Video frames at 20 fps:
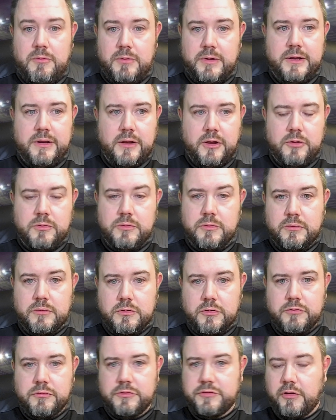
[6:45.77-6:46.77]
Well,
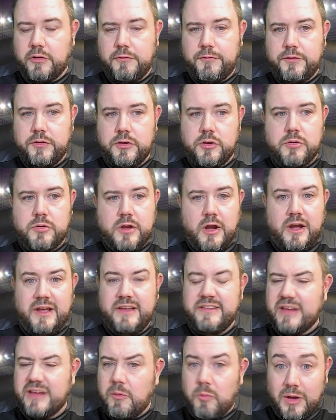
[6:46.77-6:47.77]
good result for you
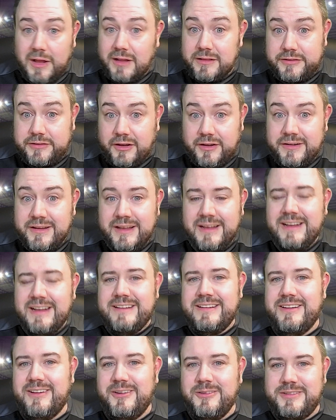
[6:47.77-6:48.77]
guys, and well done
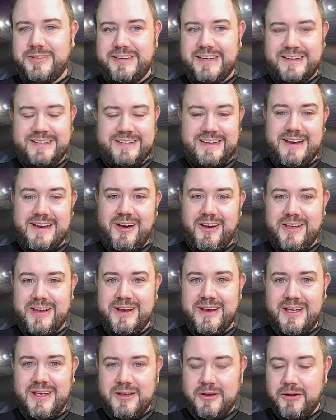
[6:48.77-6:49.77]
to those 69